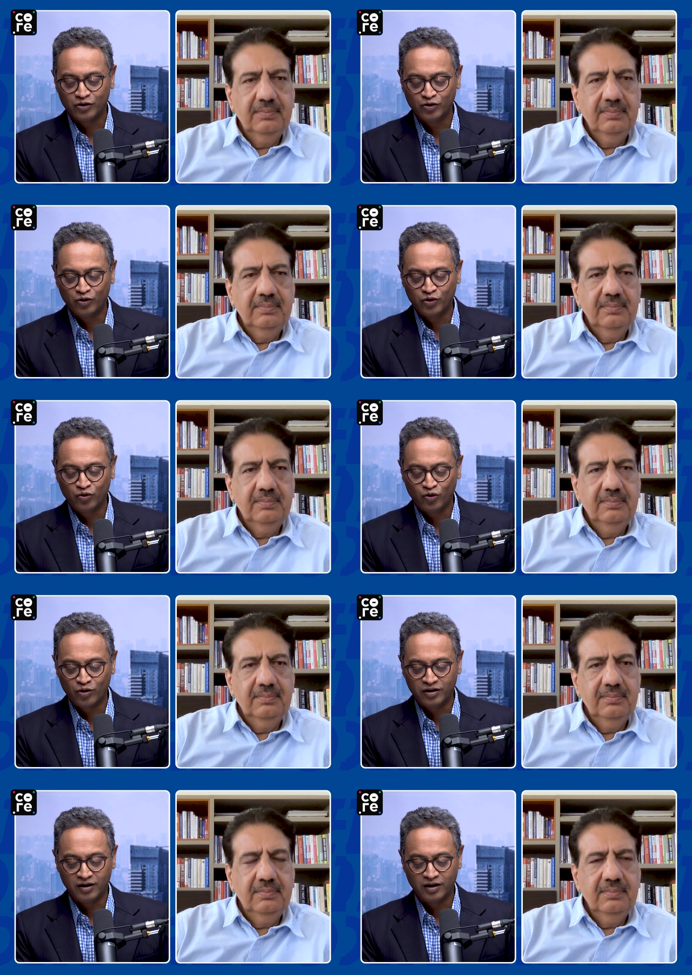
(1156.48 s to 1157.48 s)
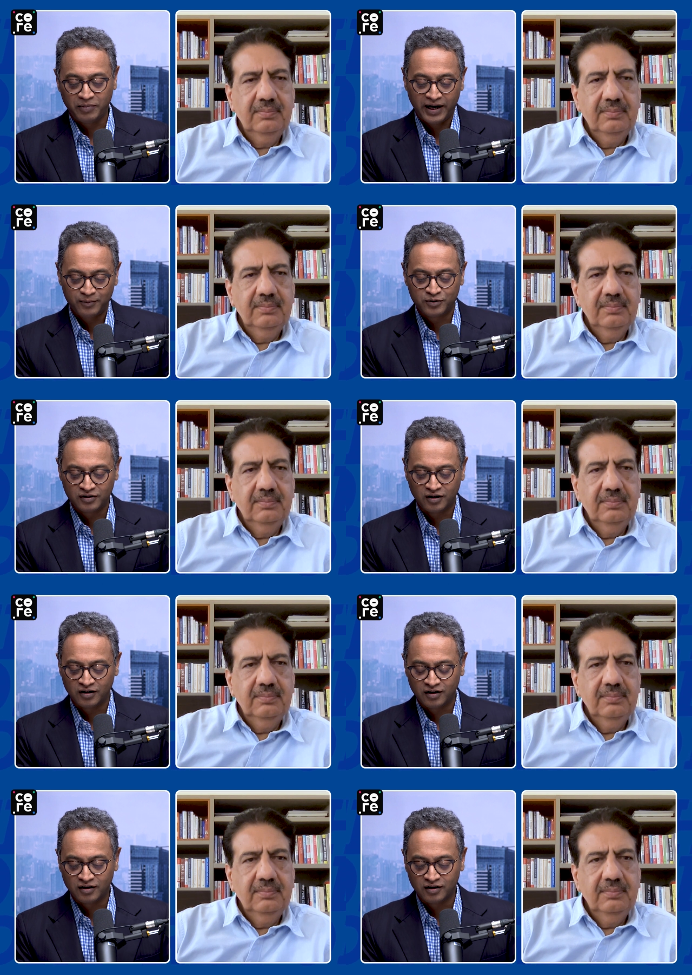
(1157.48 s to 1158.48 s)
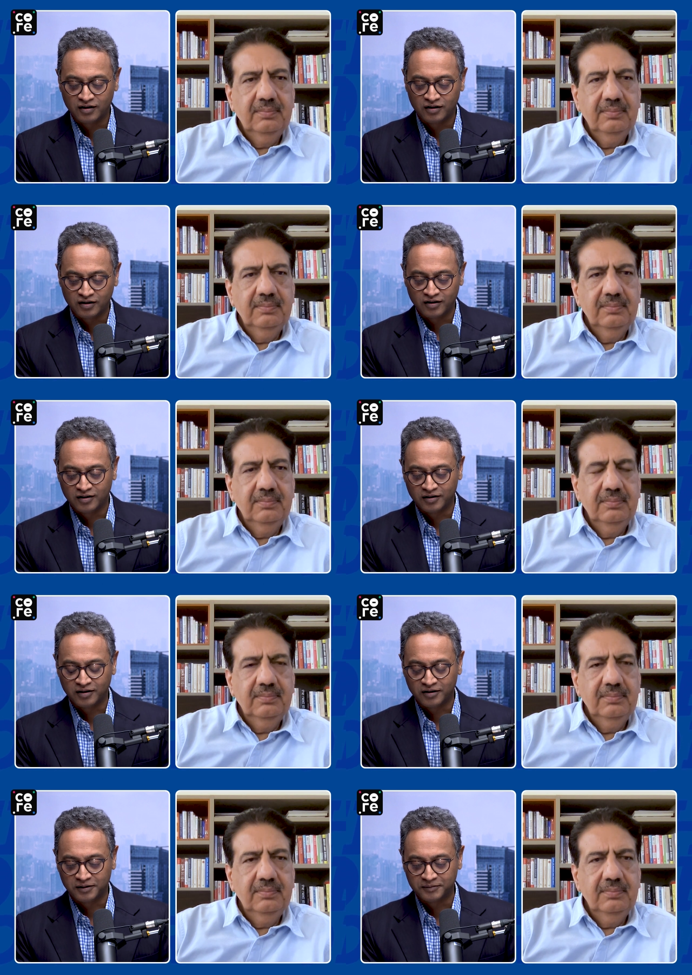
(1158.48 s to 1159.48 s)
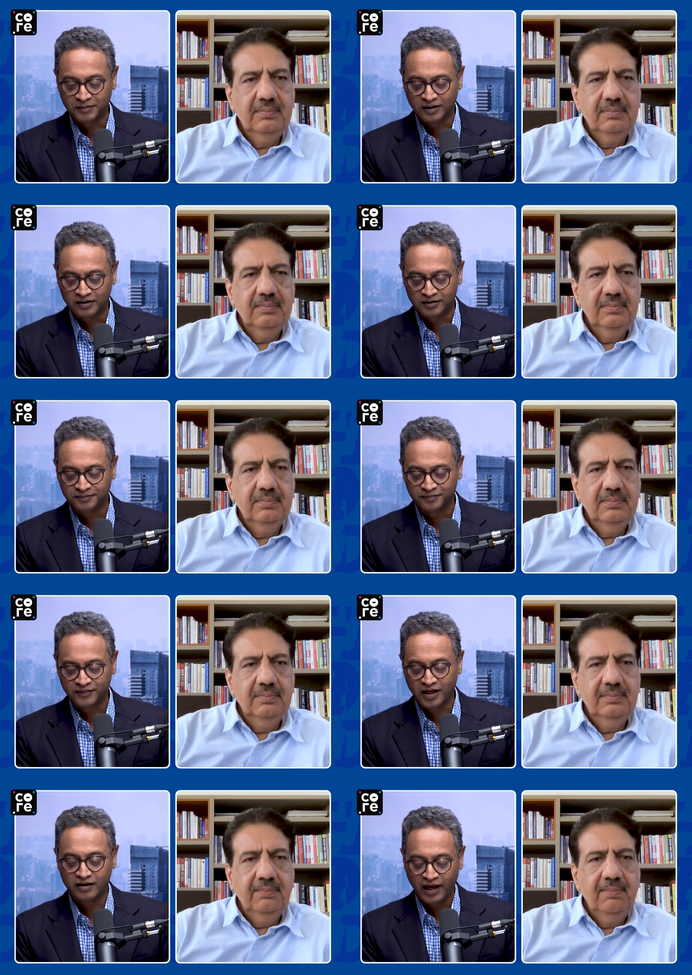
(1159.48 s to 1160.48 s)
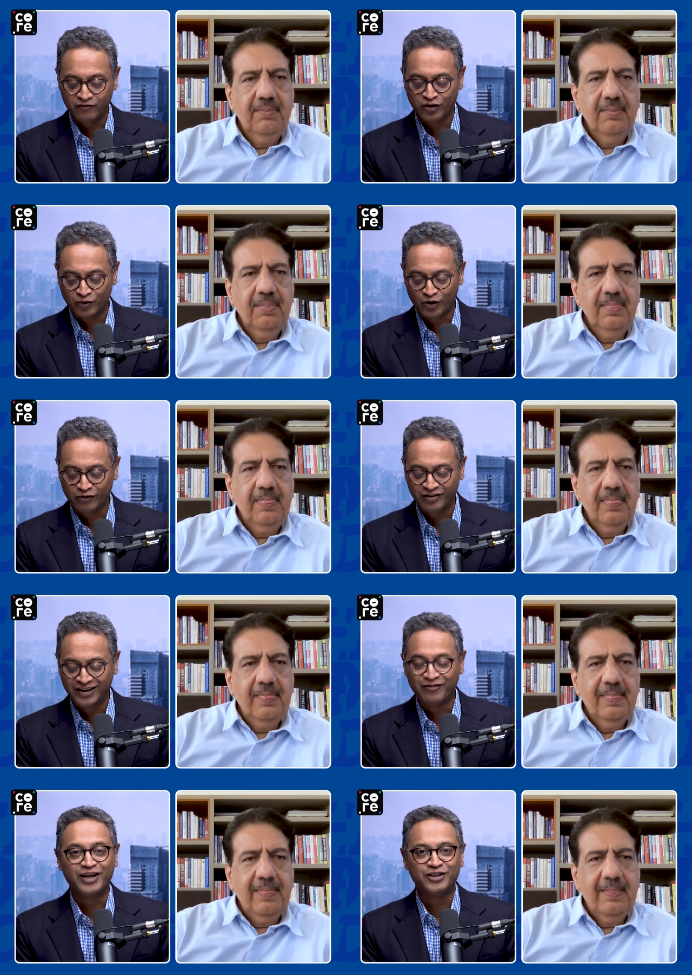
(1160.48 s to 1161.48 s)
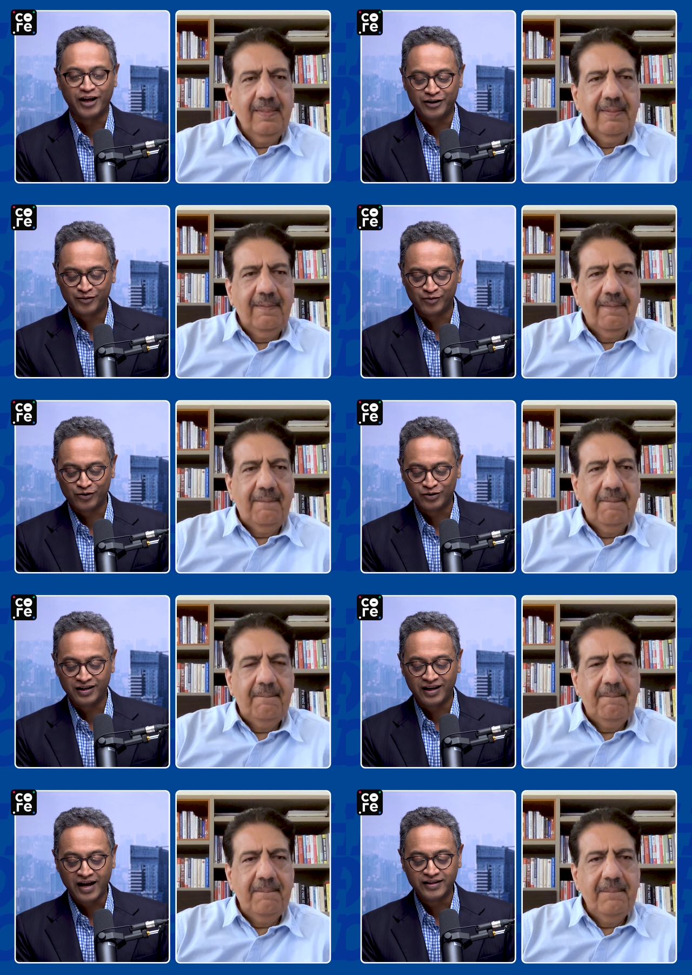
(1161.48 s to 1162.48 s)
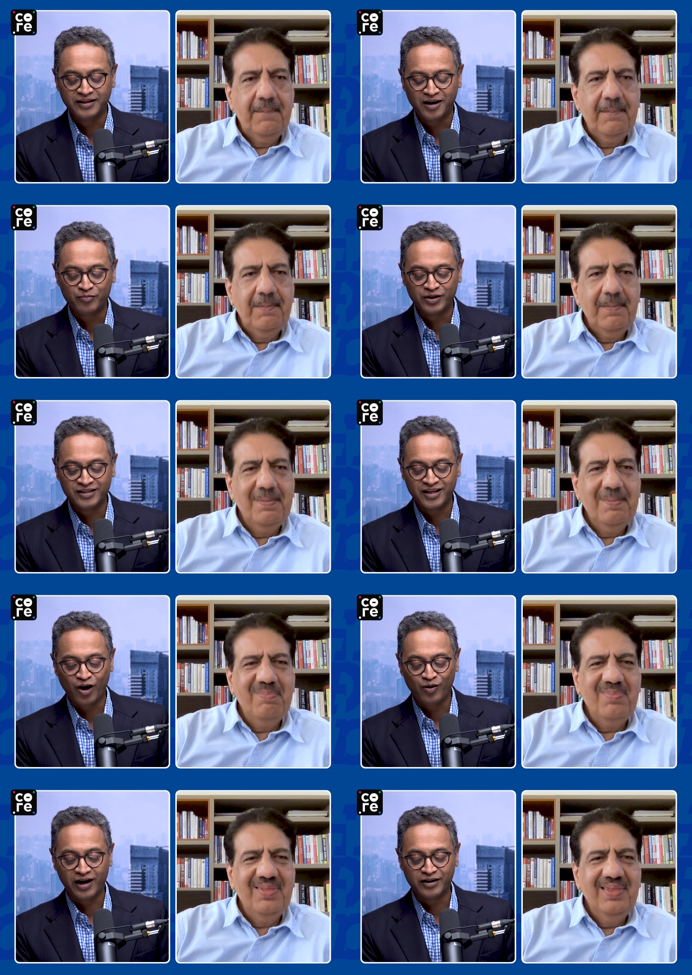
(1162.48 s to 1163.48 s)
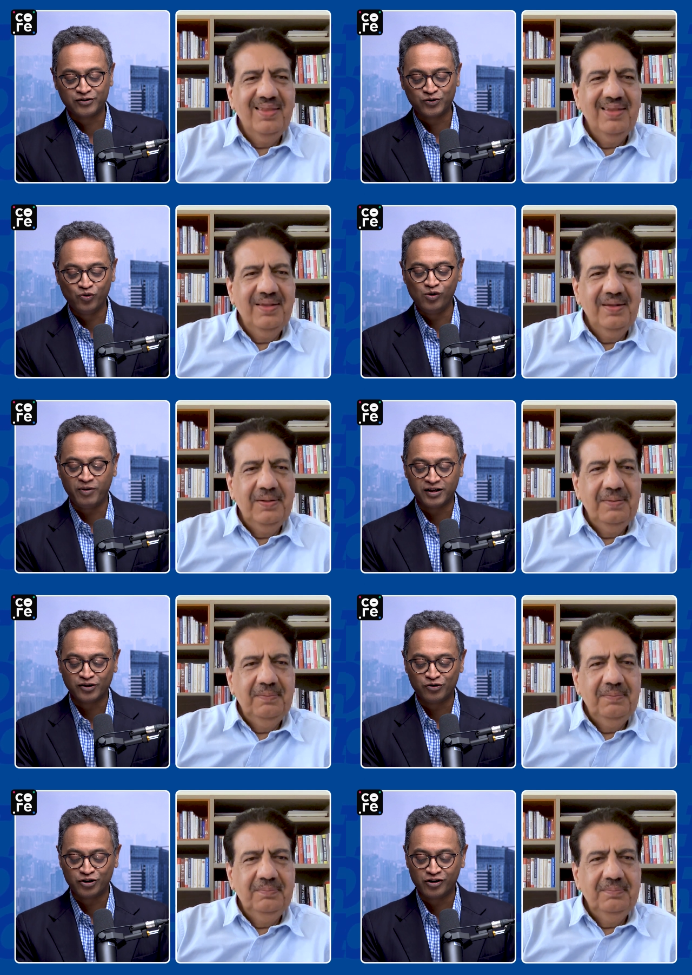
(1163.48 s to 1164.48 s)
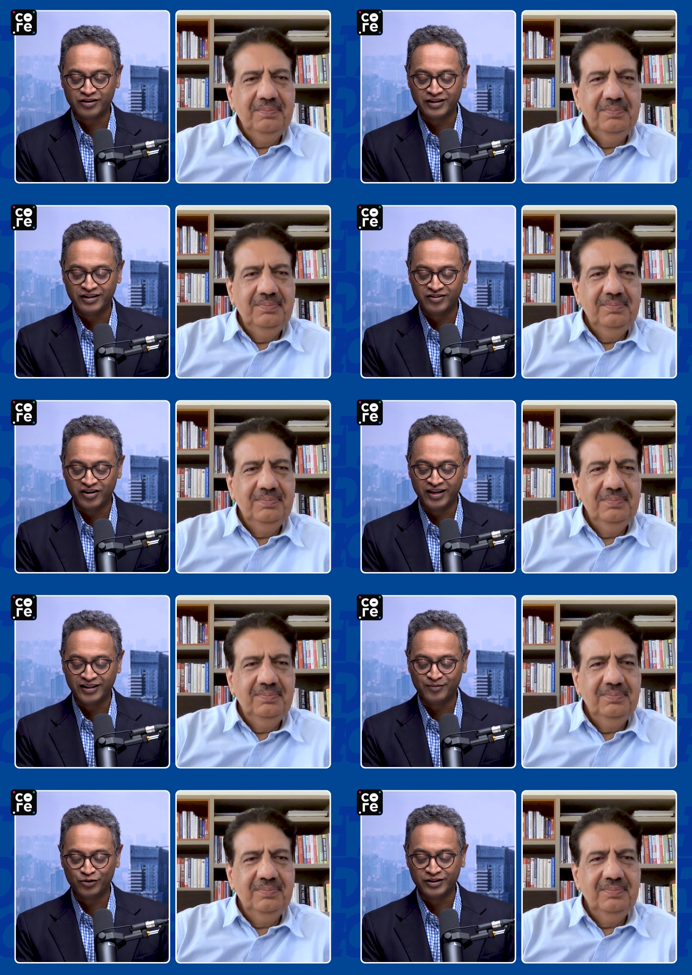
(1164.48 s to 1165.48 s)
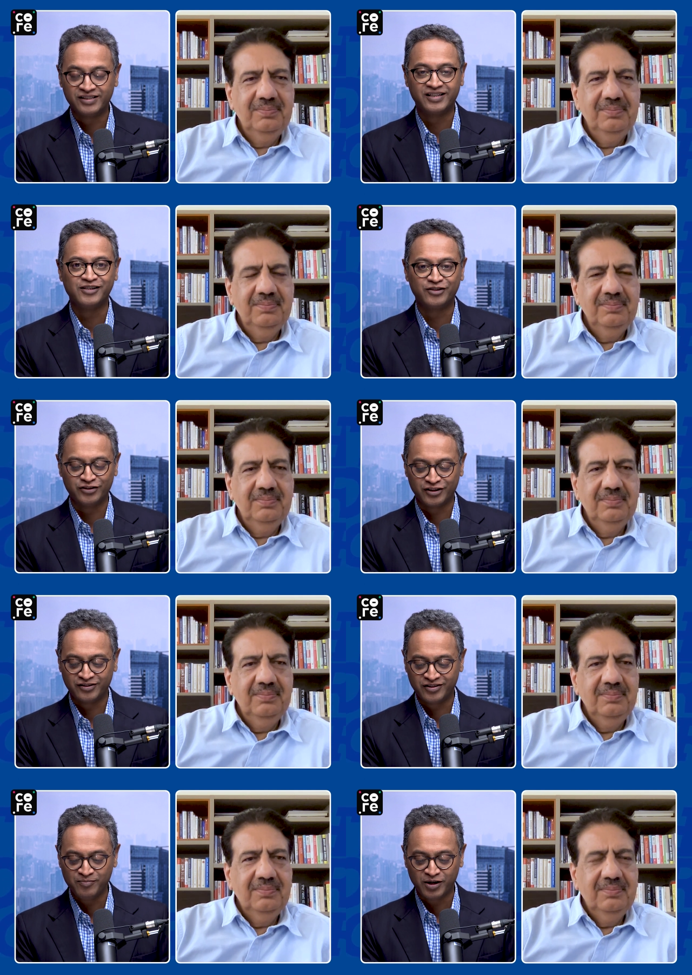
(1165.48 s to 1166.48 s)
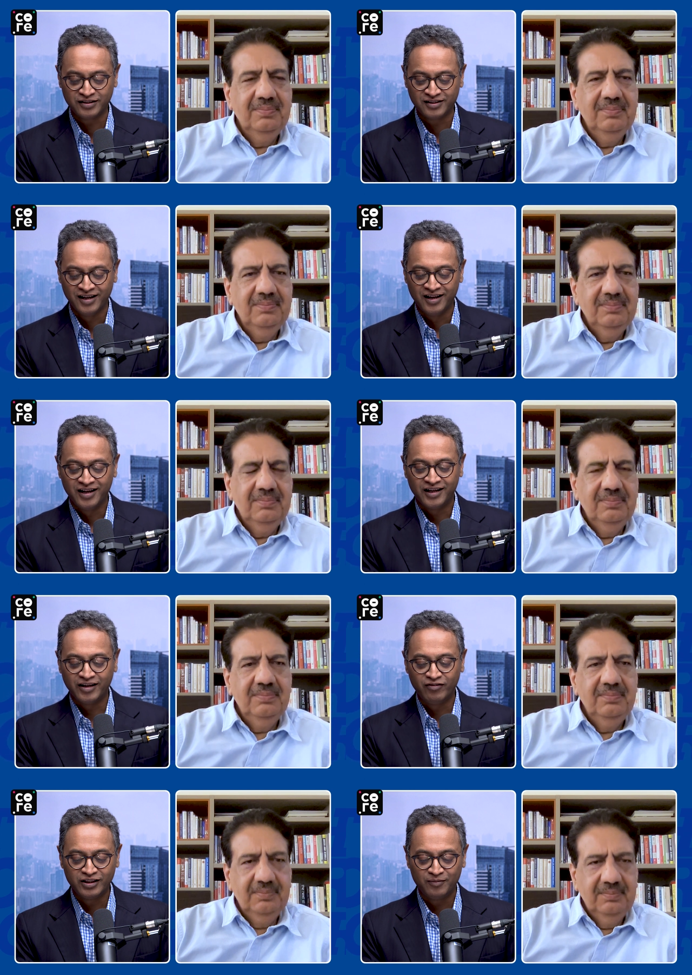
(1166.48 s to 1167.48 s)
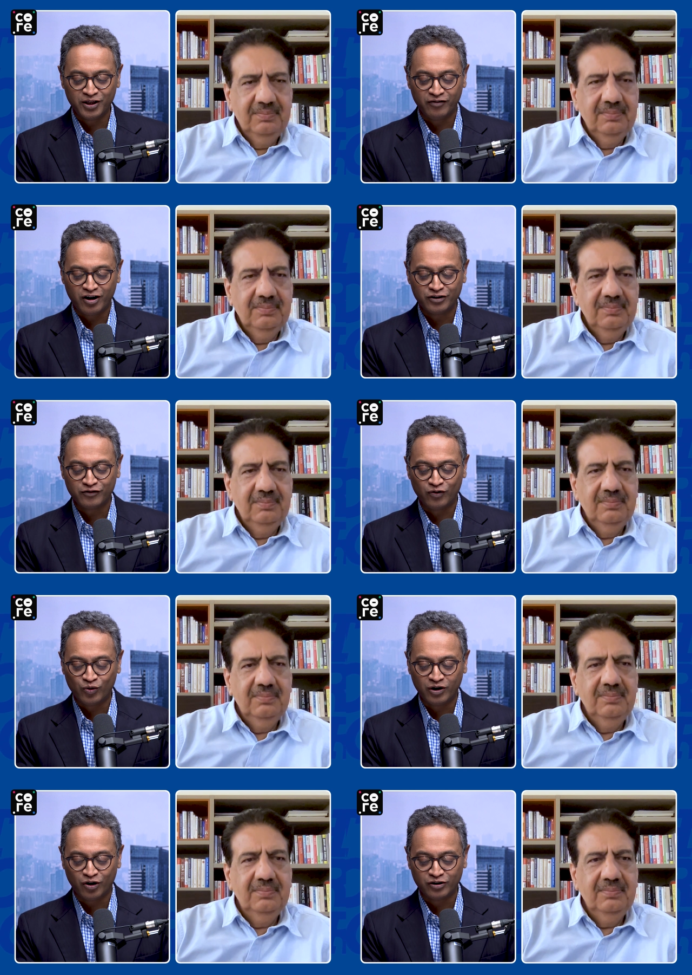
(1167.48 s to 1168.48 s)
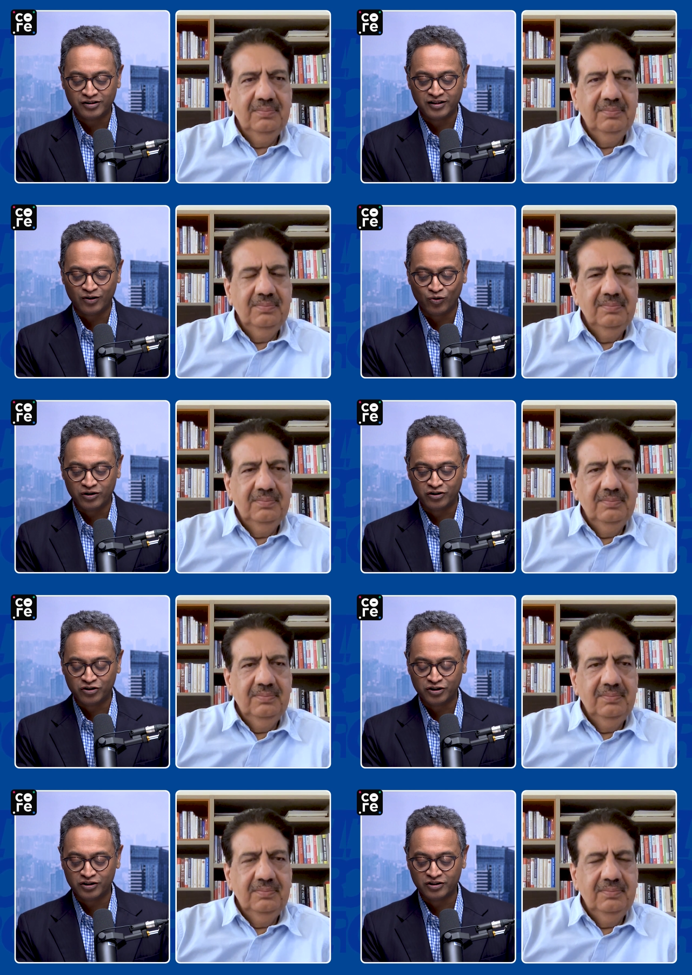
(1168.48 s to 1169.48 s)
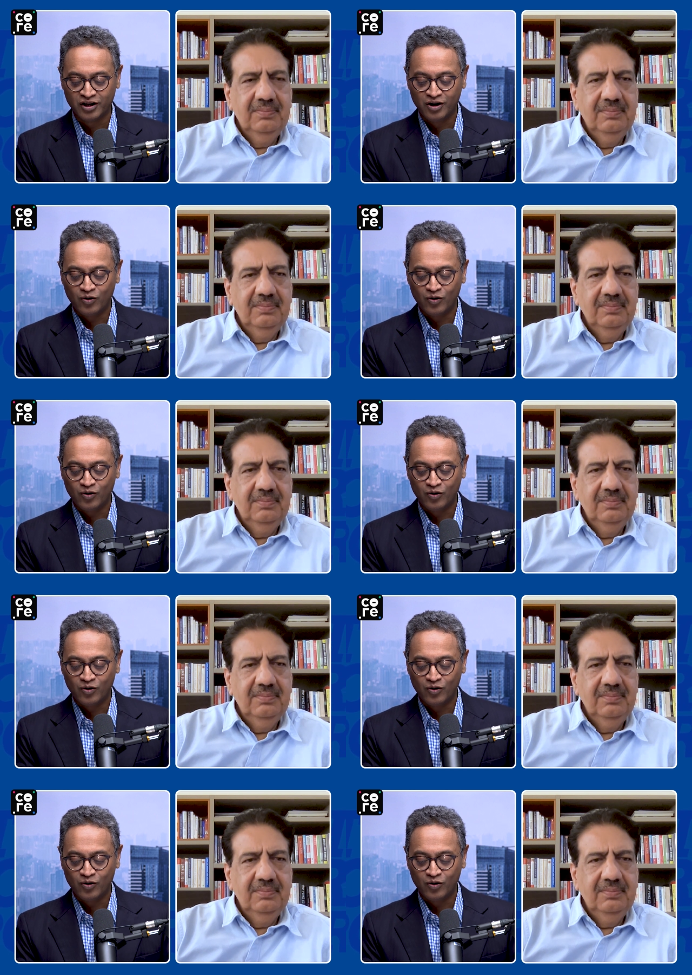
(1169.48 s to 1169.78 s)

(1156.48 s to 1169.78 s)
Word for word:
Speaker 1: uh, you know, you wrote uh, perhaps uh, uh, at a time where you were not feeling very charitable. You said IT companies now hire school pass out children and train them on these skills in just three months, giving them the advantage of lower costs and lower attritions.